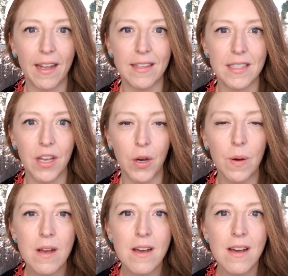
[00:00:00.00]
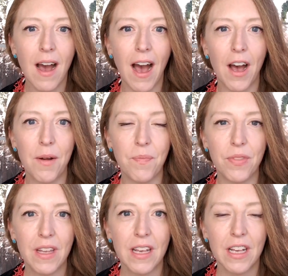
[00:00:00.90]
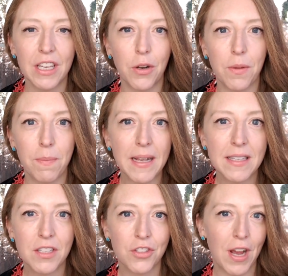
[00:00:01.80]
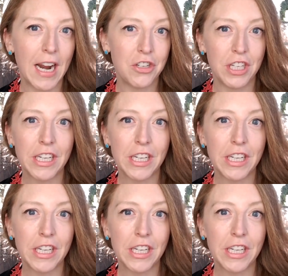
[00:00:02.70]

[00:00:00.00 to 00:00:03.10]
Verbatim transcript: And so, um, you know, the best strategy